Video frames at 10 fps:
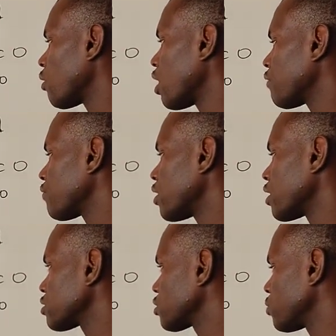I'll have
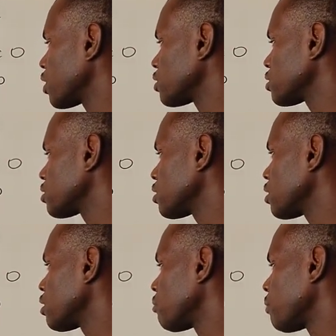x squared
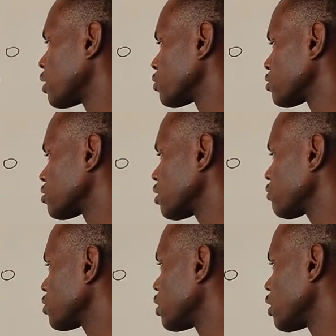minus
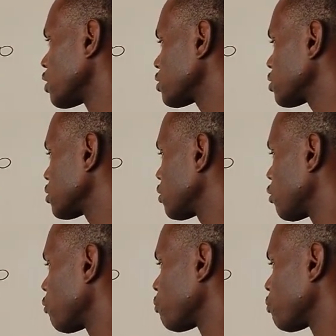7x